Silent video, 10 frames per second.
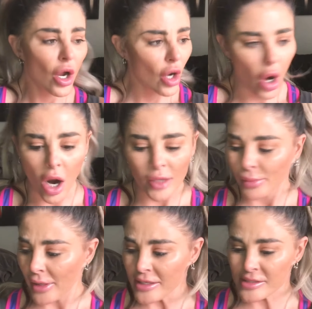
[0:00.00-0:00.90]
God
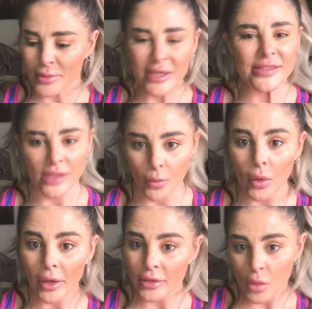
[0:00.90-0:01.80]
placed me
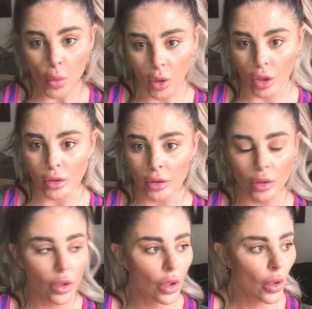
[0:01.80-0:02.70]
somewhere in the world
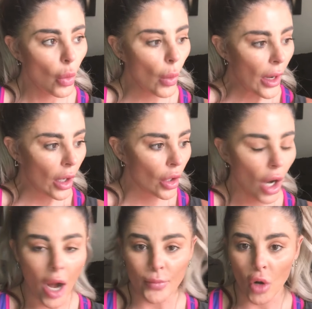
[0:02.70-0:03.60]
where
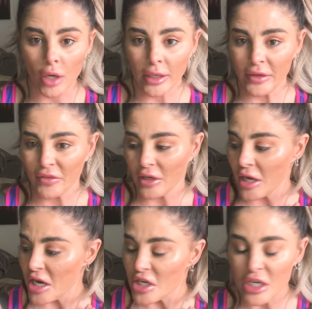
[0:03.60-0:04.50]
I'm not even
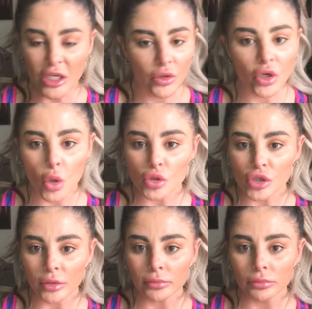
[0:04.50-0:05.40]
near an ocean.